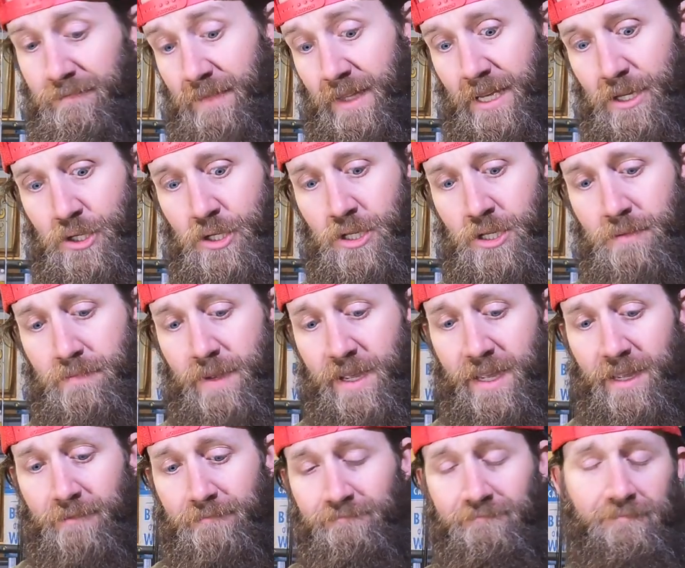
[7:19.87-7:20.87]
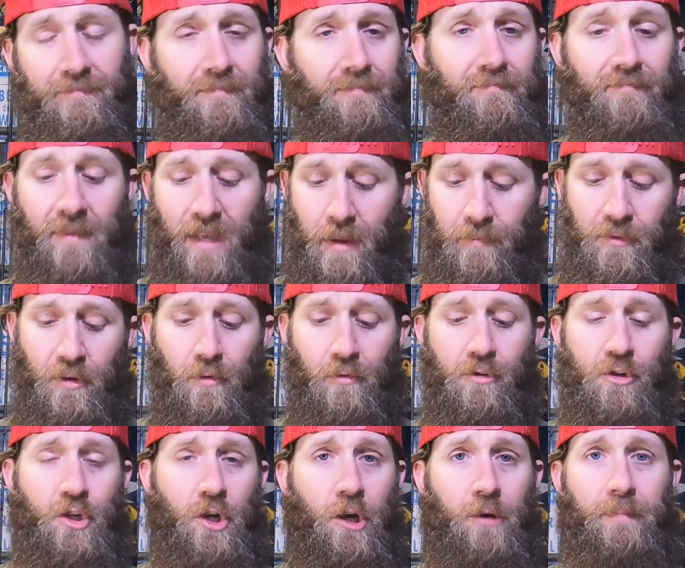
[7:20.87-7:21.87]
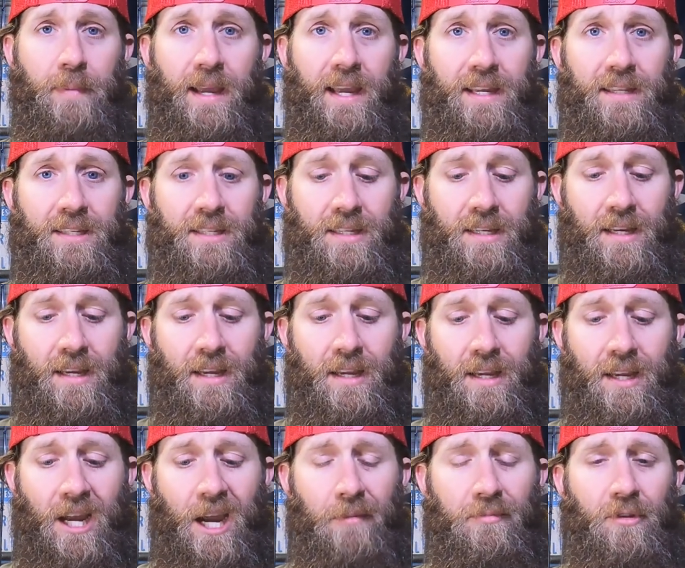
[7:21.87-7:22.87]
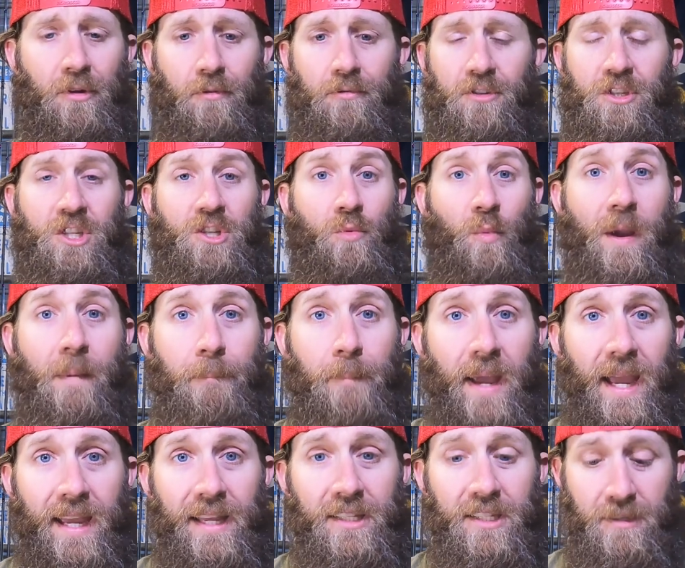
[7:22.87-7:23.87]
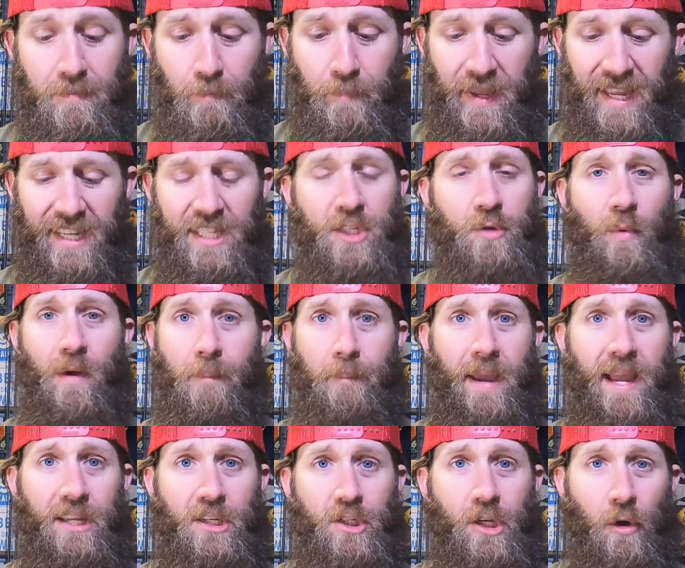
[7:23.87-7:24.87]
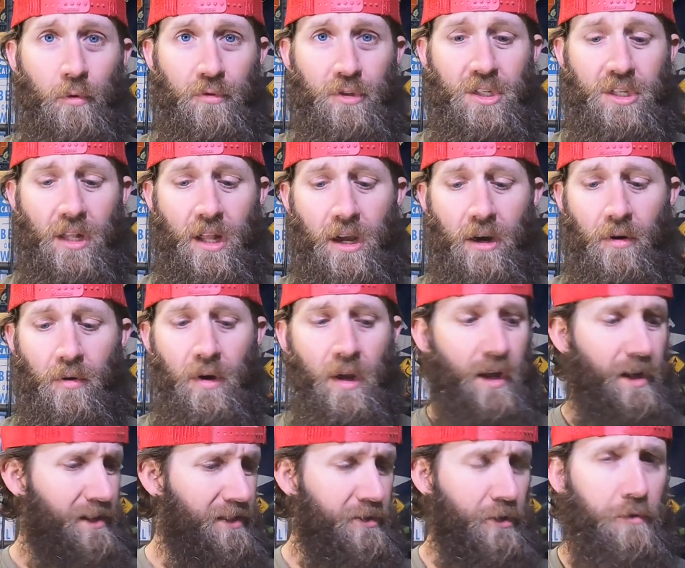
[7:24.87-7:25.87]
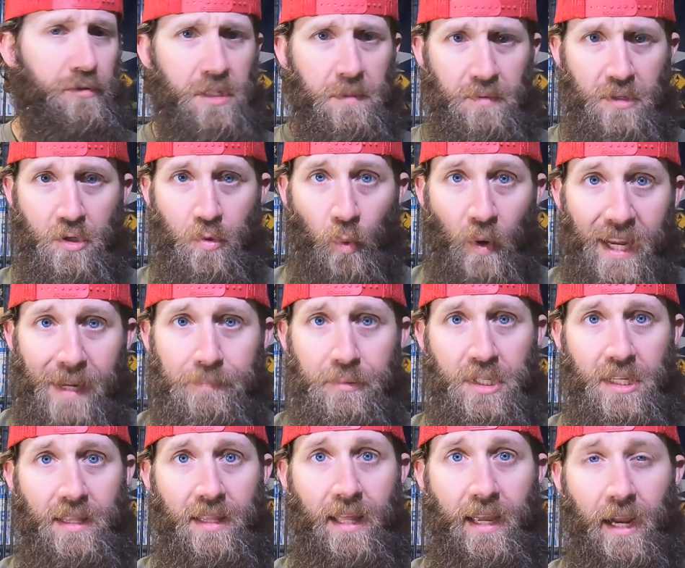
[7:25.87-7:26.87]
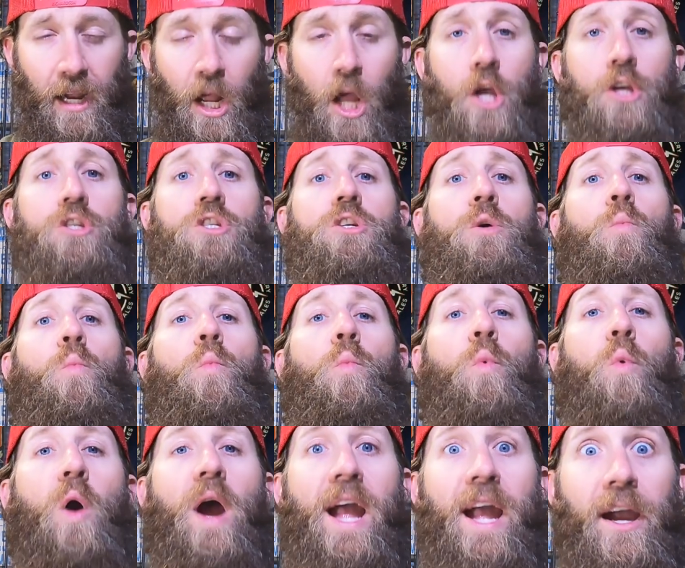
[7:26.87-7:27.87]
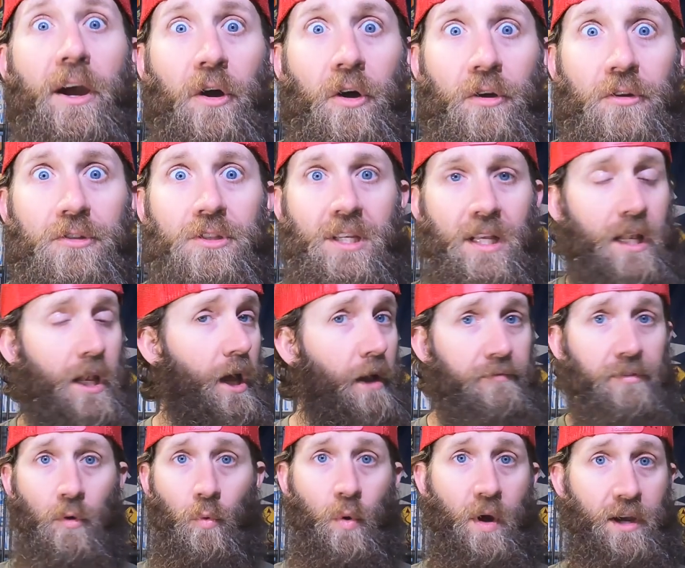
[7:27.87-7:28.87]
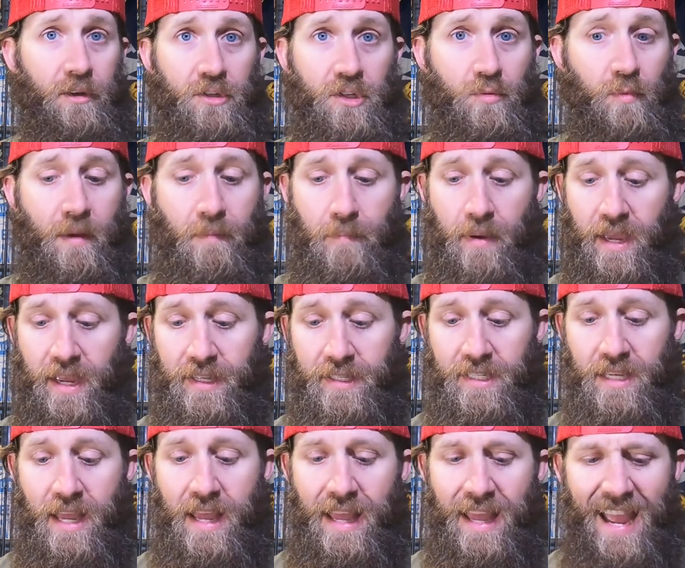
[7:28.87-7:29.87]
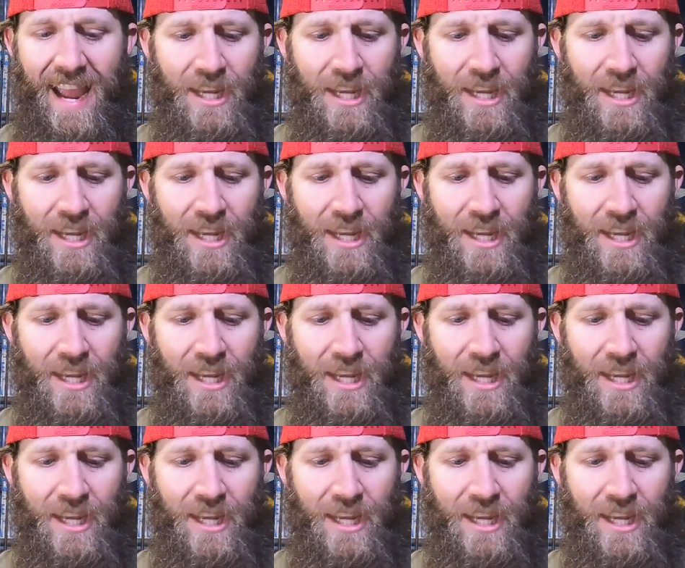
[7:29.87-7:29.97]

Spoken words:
That's just me. I'm throwing jerkbaits. I'm throwing swim baits, big swim baits, going slow. Throw some sweeps in there, some whales. I love the whale swim baits.